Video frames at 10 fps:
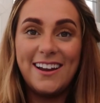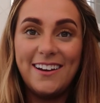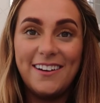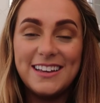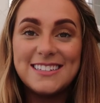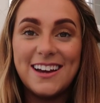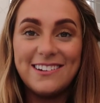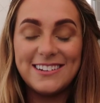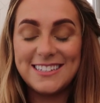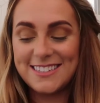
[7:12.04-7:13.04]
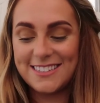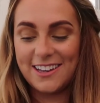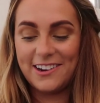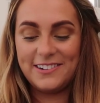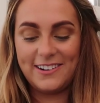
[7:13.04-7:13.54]
colour. This colour is
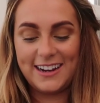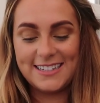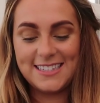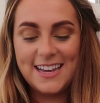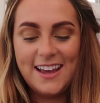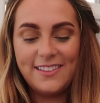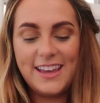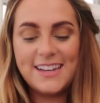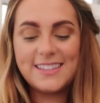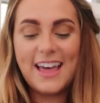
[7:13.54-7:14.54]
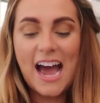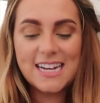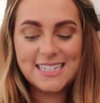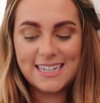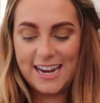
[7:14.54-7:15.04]
so nice. These are the
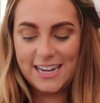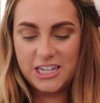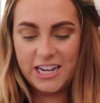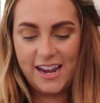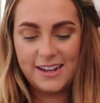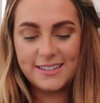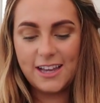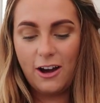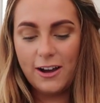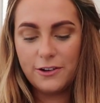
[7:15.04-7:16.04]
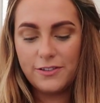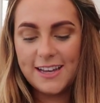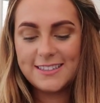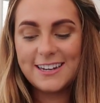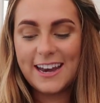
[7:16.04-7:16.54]
Adelaide jeans. I got
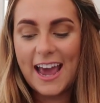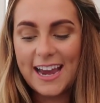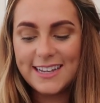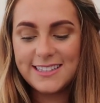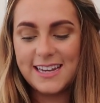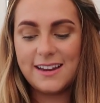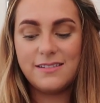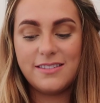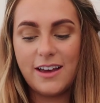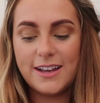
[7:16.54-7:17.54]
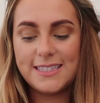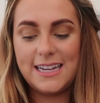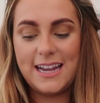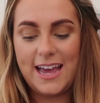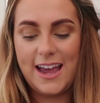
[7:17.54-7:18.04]
these in an
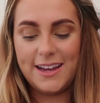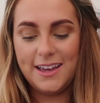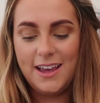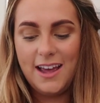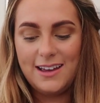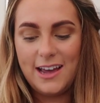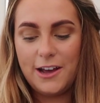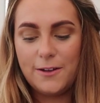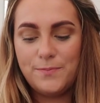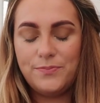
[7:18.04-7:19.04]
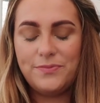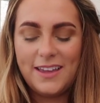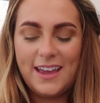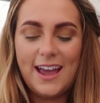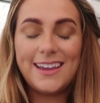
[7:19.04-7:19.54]
18-30 leg.
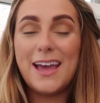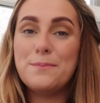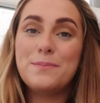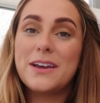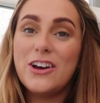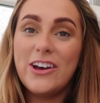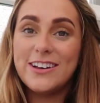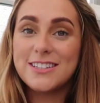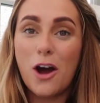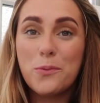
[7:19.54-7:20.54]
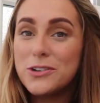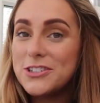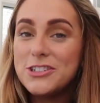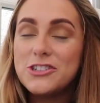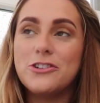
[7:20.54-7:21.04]
Again, because I
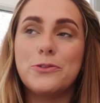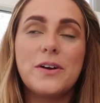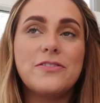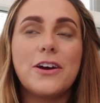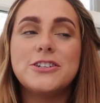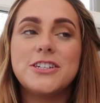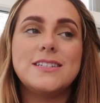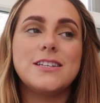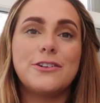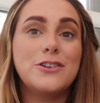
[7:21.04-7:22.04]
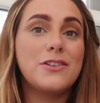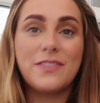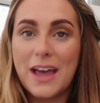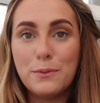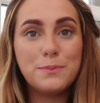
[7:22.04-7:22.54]
wasn't sure. With those jeans, I knew
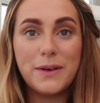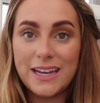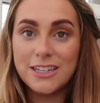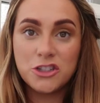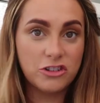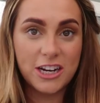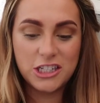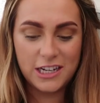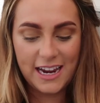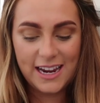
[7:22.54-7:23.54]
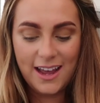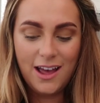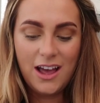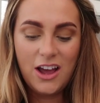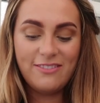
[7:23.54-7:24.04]
that they would be stretchy.
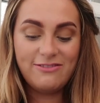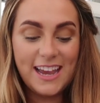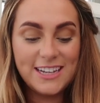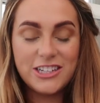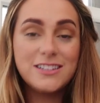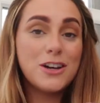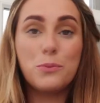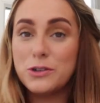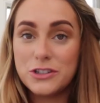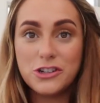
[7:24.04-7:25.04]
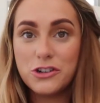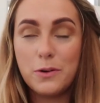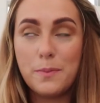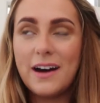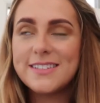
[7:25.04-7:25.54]
These jeans I wasn't
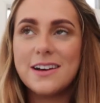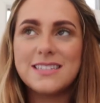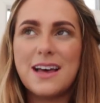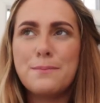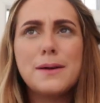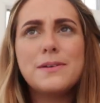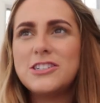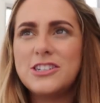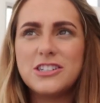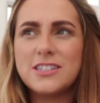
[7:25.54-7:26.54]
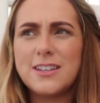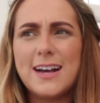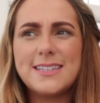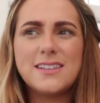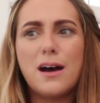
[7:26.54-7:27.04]
sure about. So I was like, maybe I should just
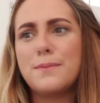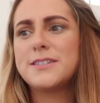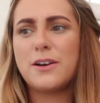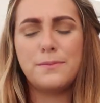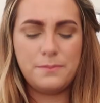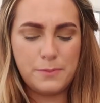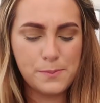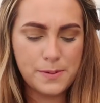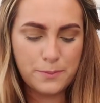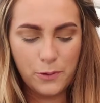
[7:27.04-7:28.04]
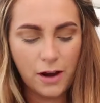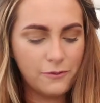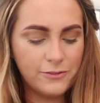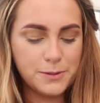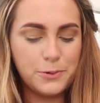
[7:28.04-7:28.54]
size up so I'm a bit more
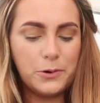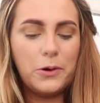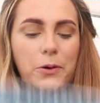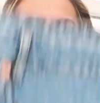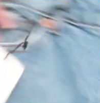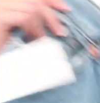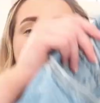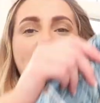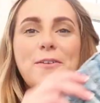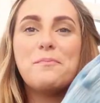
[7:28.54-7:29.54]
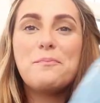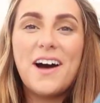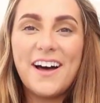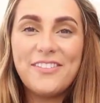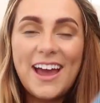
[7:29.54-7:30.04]
comfortable.
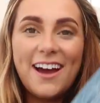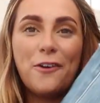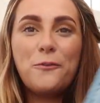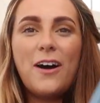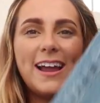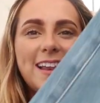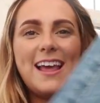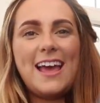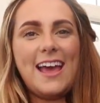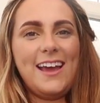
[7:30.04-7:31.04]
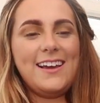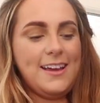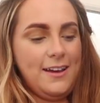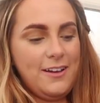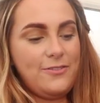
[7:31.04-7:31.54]
But they are wide
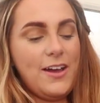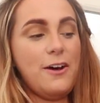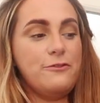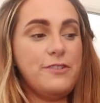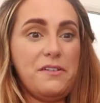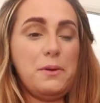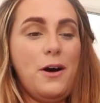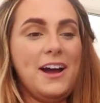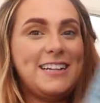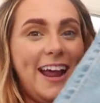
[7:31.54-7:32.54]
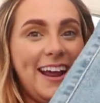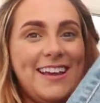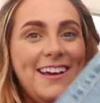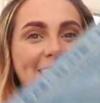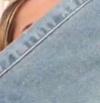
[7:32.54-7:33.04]
leg. They are very wide leg.
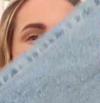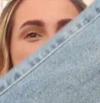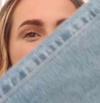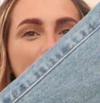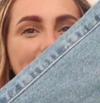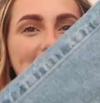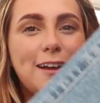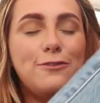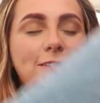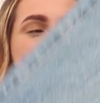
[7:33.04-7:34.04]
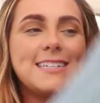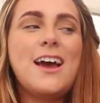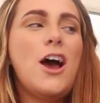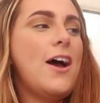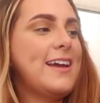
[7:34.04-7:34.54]
They're wide leg flared.
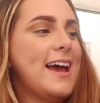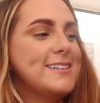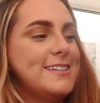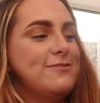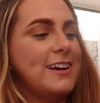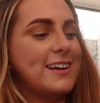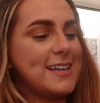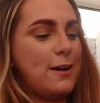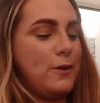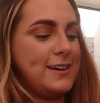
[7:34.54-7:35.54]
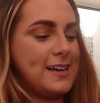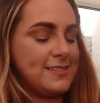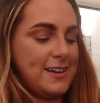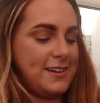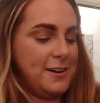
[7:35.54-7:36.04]
Okay, I didn't realise how wide
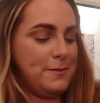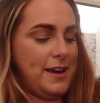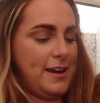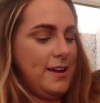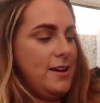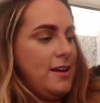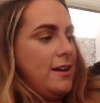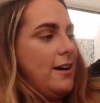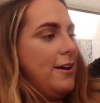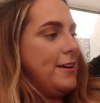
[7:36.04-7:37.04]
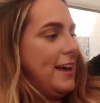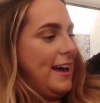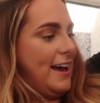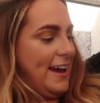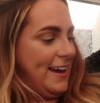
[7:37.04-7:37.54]
leg they're going to be.
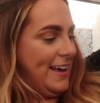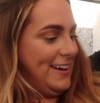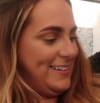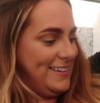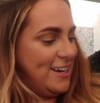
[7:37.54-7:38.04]
Okay.